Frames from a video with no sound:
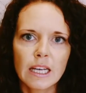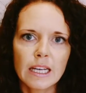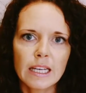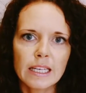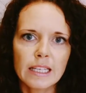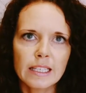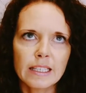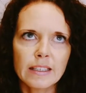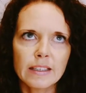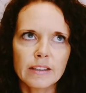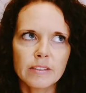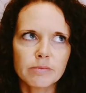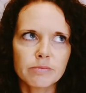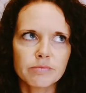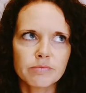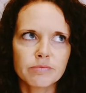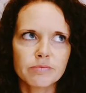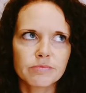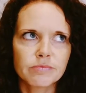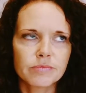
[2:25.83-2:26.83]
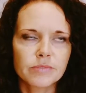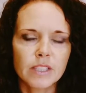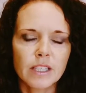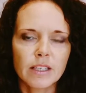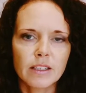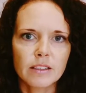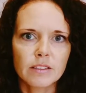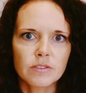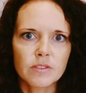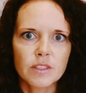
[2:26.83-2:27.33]
any
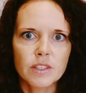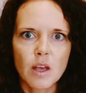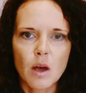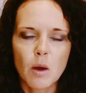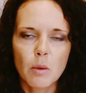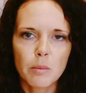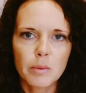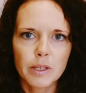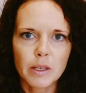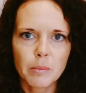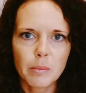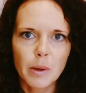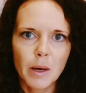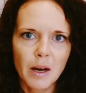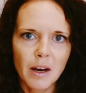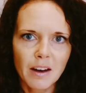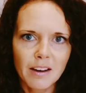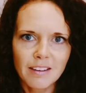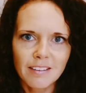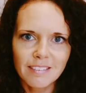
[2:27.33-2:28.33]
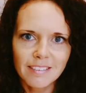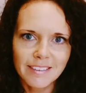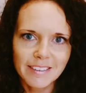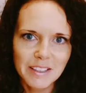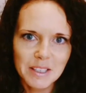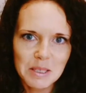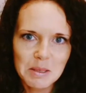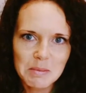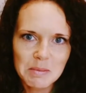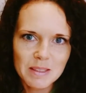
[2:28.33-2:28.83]
kind of zombie
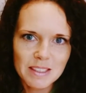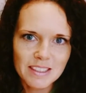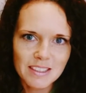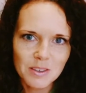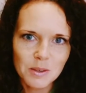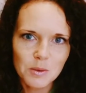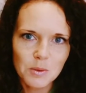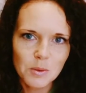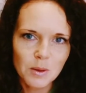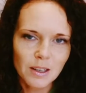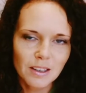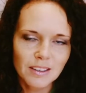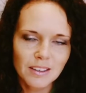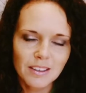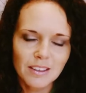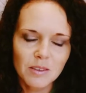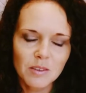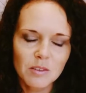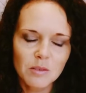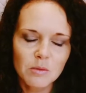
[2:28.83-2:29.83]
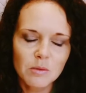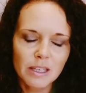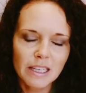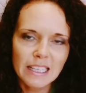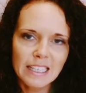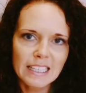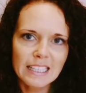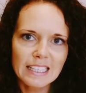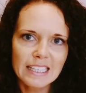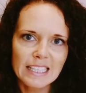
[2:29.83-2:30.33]
apocalypse, or
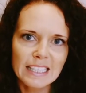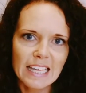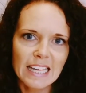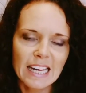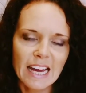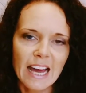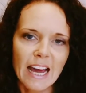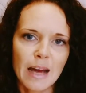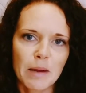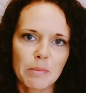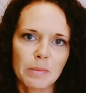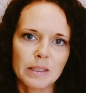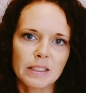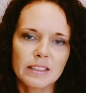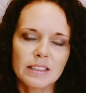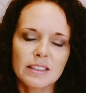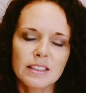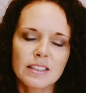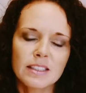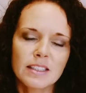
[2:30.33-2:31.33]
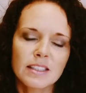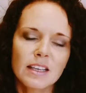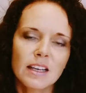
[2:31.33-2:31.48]
anything that happens.